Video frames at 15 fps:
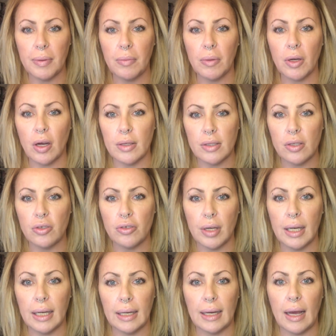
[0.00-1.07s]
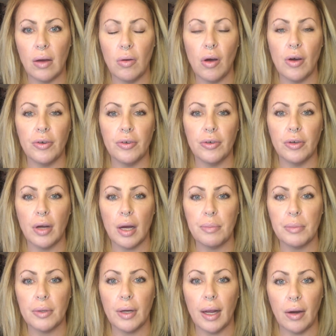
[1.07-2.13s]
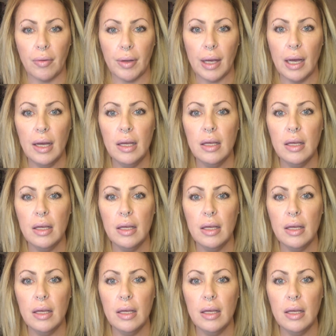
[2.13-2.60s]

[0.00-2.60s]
we're concentrating now on her upper area,